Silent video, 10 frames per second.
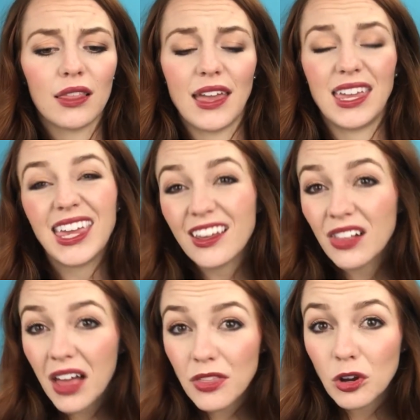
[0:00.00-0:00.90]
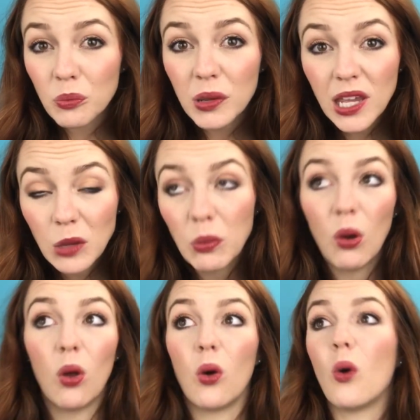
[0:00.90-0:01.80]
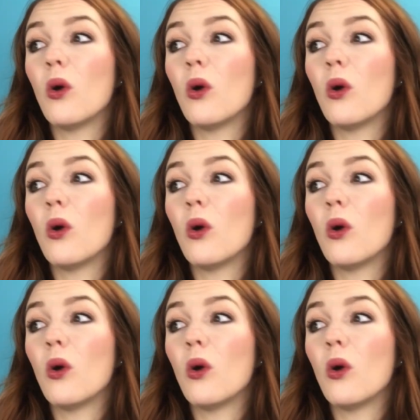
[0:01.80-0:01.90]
like heal other people,